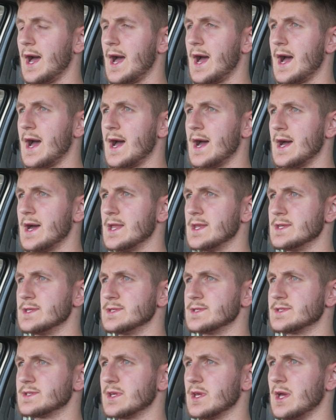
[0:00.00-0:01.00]

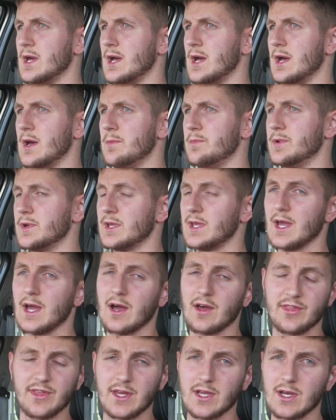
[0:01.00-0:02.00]
And but
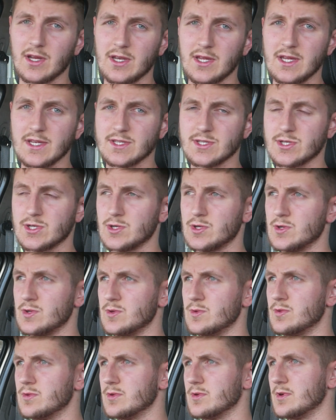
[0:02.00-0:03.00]
yeah, I think I needed
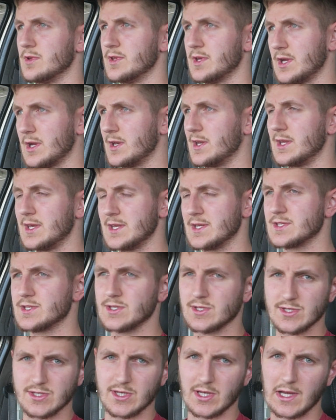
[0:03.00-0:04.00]

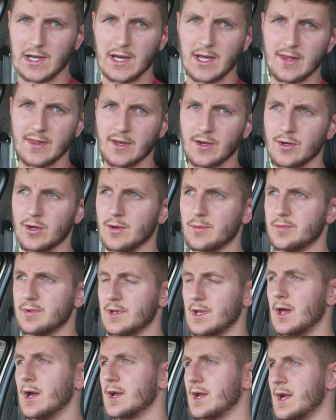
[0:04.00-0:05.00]
just to clear that up.
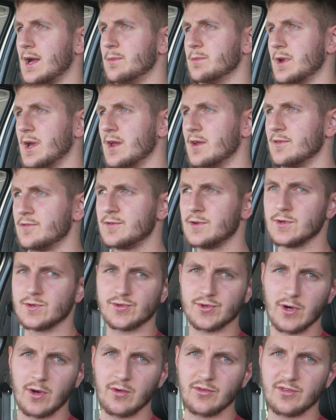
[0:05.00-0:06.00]
Like, I'm getting a few
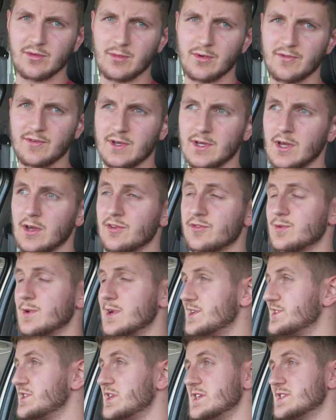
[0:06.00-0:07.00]
trolls on my videos,
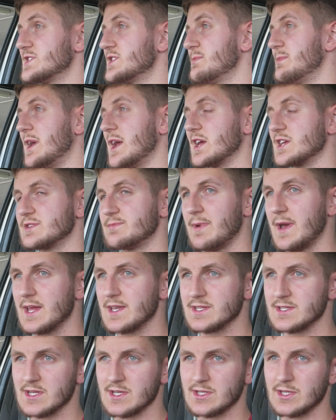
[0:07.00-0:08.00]
which is to be
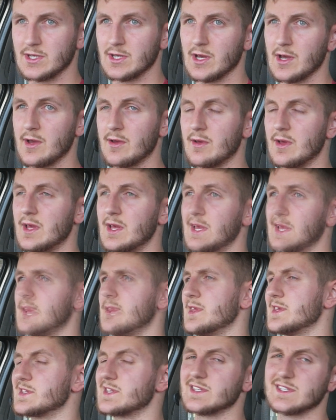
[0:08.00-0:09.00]
expected, you know.
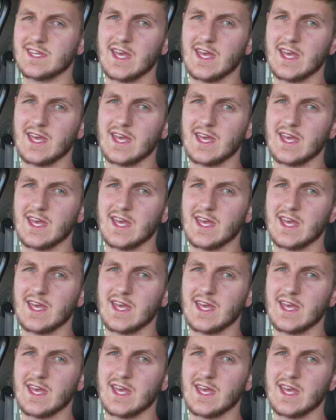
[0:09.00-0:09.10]
There's a